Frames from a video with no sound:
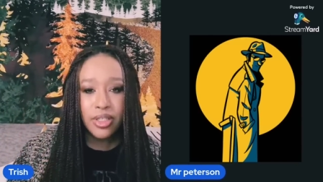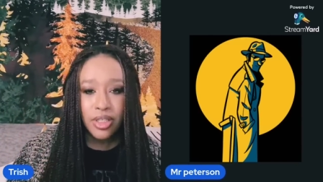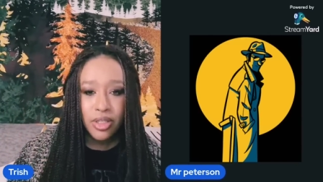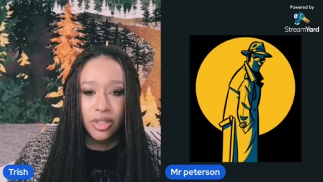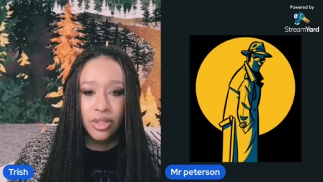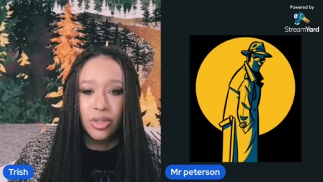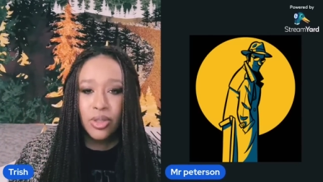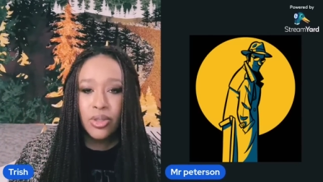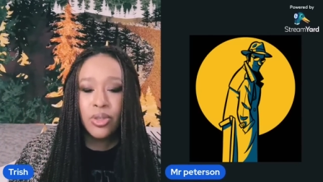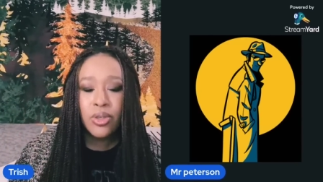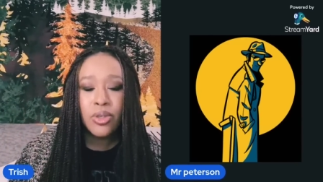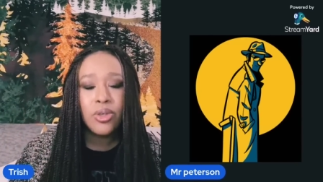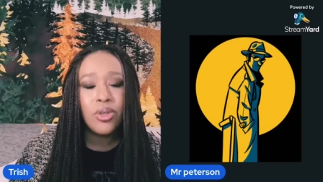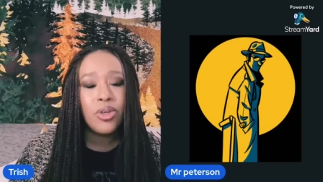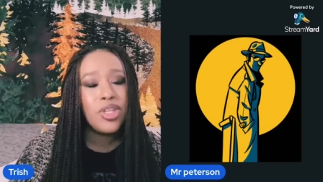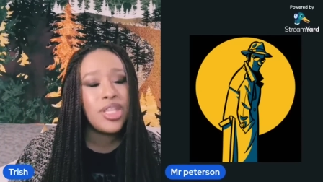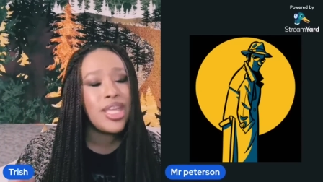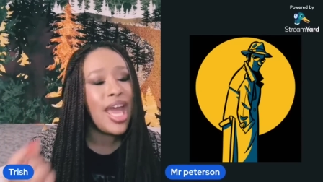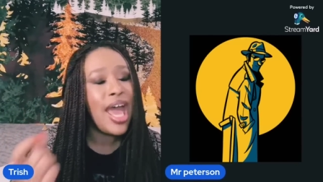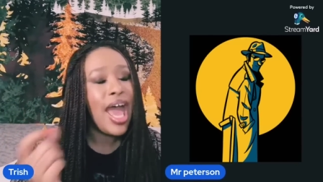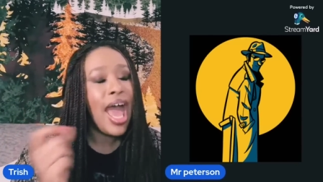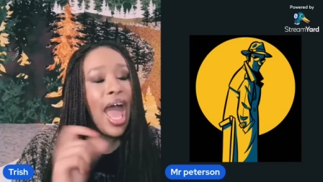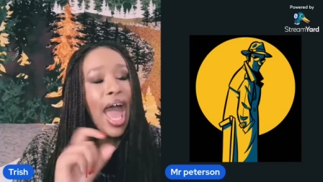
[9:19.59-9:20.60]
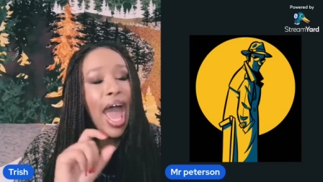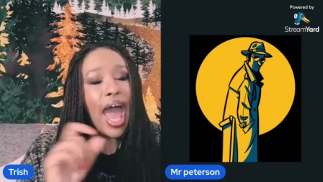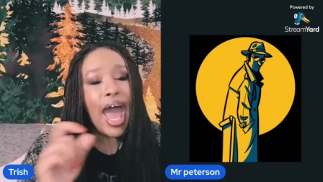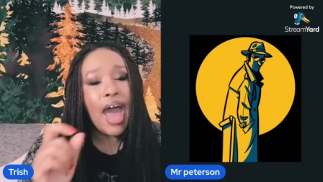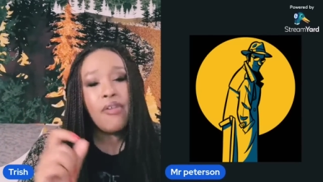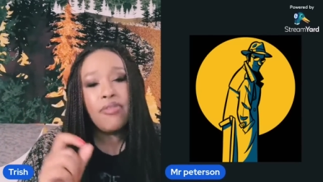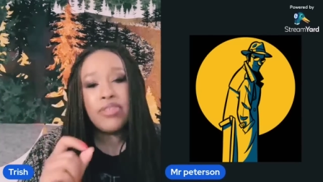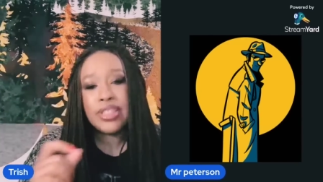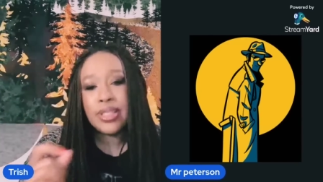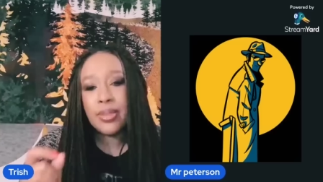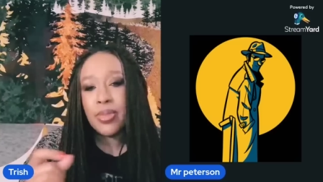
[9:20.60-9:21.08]
soothe,
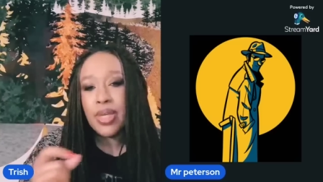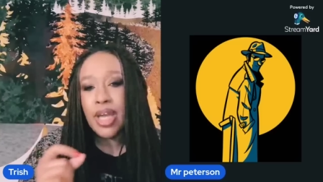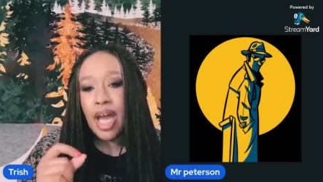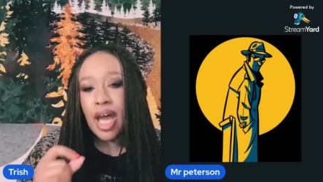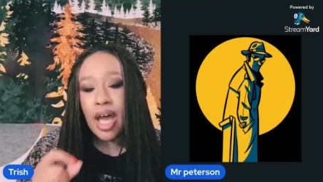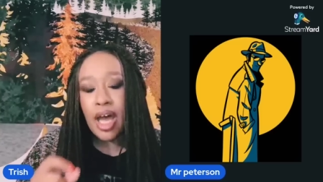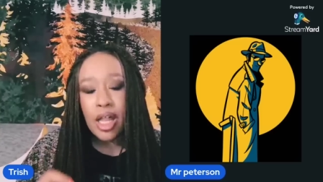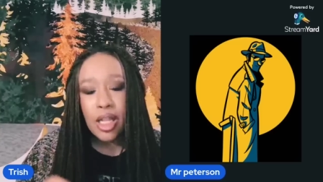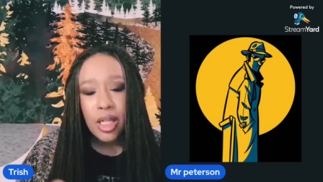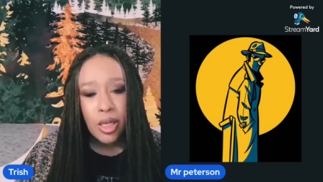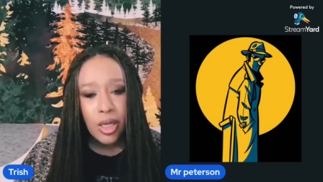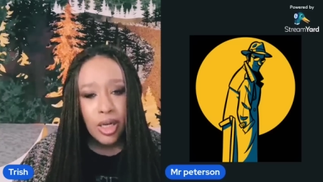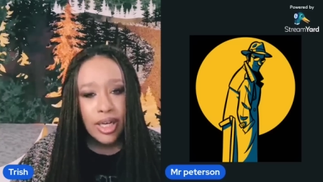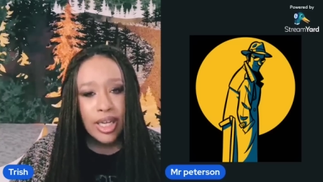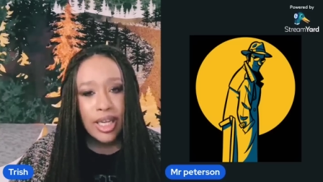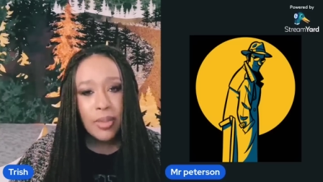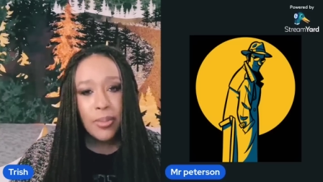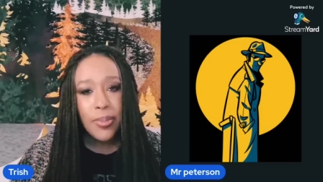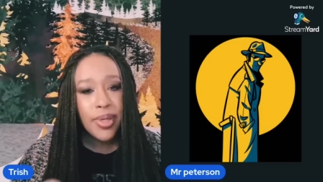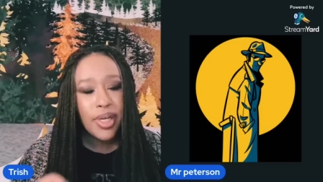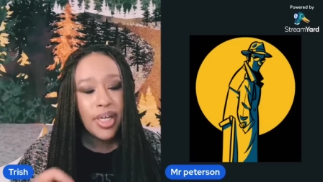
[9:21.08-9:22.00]
have some coloring Ugh.